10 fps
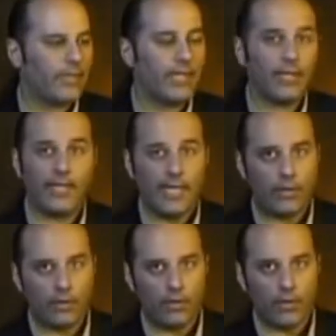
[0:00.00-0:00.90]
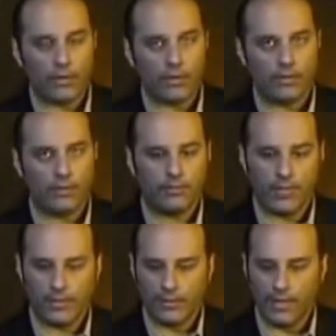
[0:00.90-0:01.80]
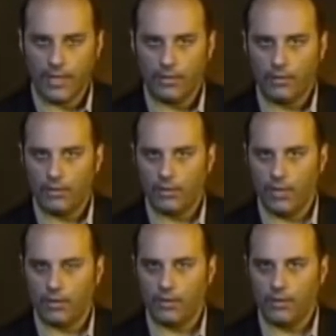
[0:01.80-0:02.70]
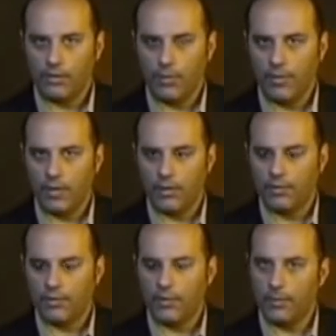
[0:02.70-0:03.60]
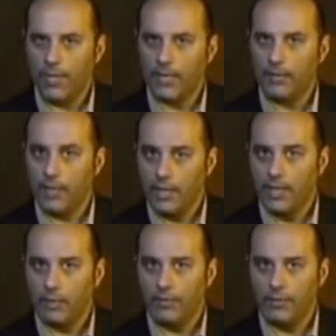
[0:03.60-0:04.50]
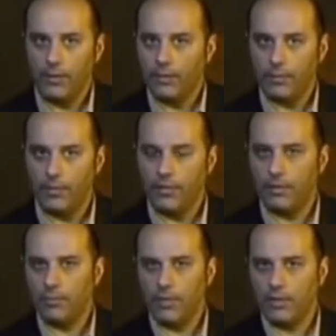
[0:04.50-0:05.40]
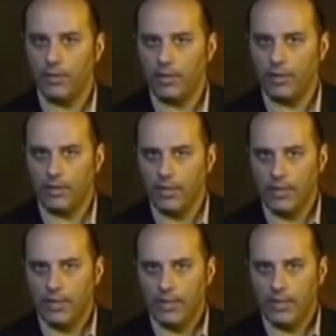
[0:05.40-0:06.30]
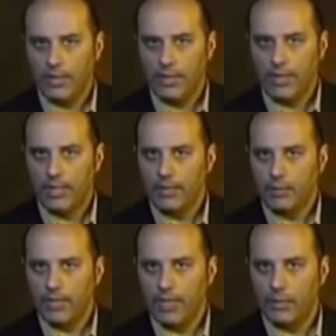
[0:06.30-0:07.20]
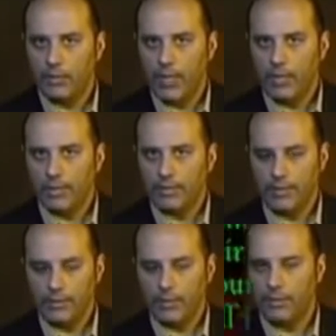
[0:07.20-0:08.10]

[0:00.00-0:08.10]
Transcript: that later chroniclers, that's later chroniclers, mythographers in the Bible, they're referring to periods much earlier than the dates in which they were writing. This has